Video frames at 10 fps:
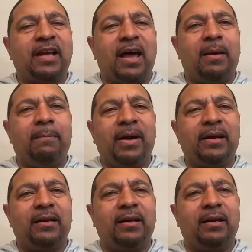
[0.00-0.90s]
talent
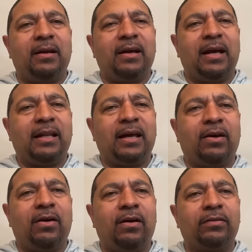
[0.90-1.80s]
better than the
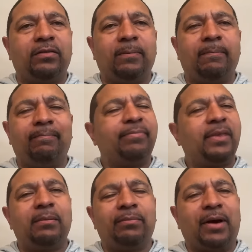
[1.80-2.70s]
Atlanta Hawks?
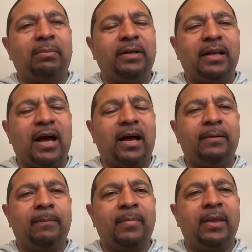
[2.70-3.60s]
Probably
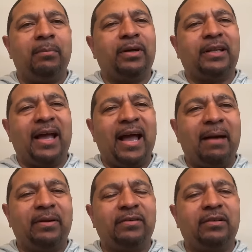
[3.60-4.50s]
not. But their
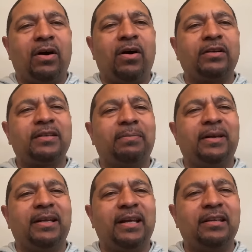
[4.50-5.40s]
habits. The Hawks have
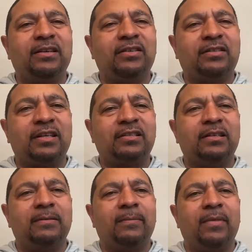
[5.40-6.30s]
been
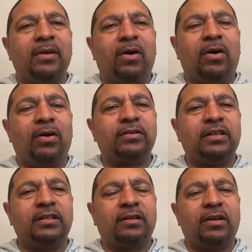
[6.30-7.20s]
inconsistent all
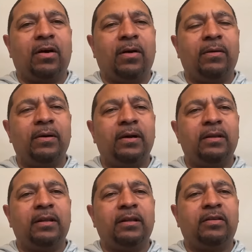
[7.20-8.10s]
season long.
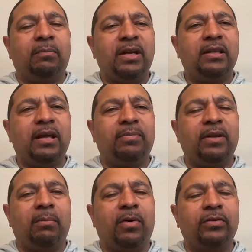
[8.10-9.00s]
To me, they've
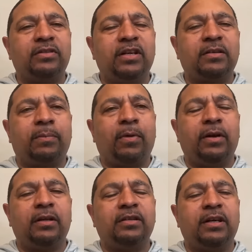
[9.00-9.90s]
been the most
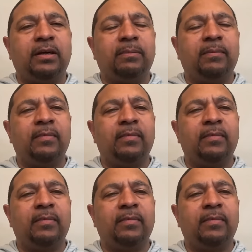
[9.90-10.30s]
disappointing team